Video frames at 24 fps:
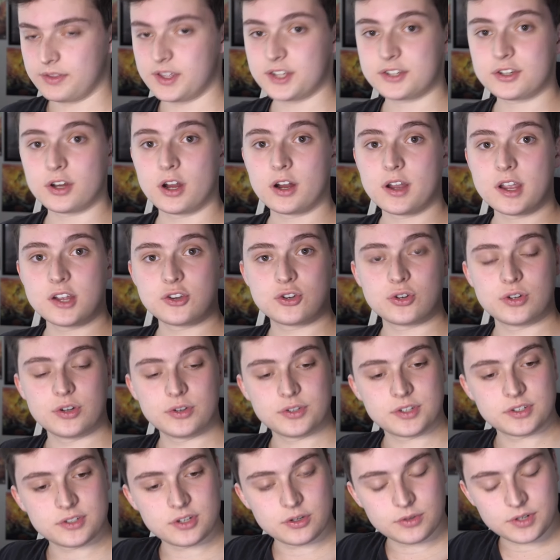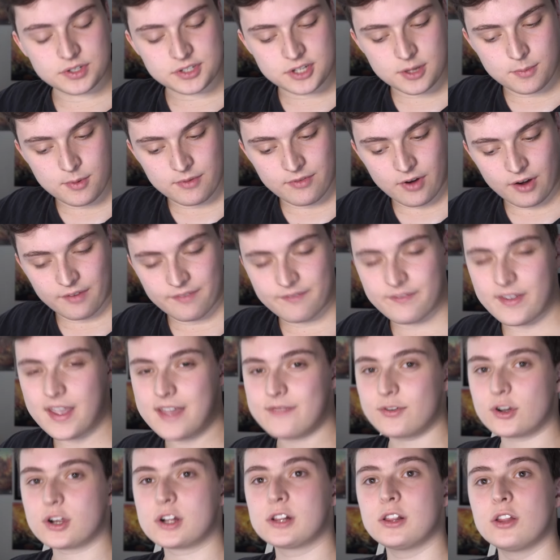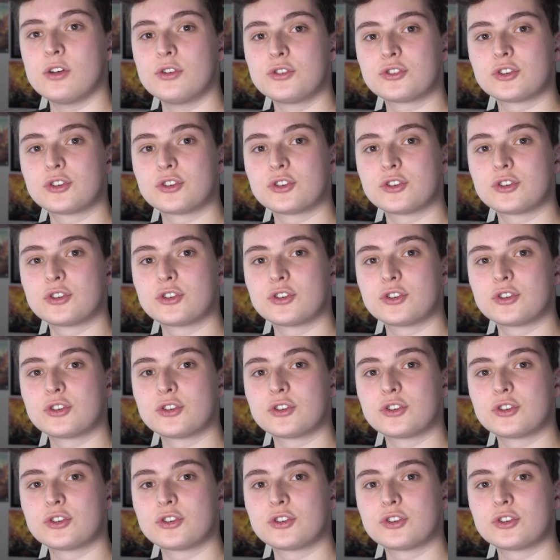This arc introduces you to some of our favorite clone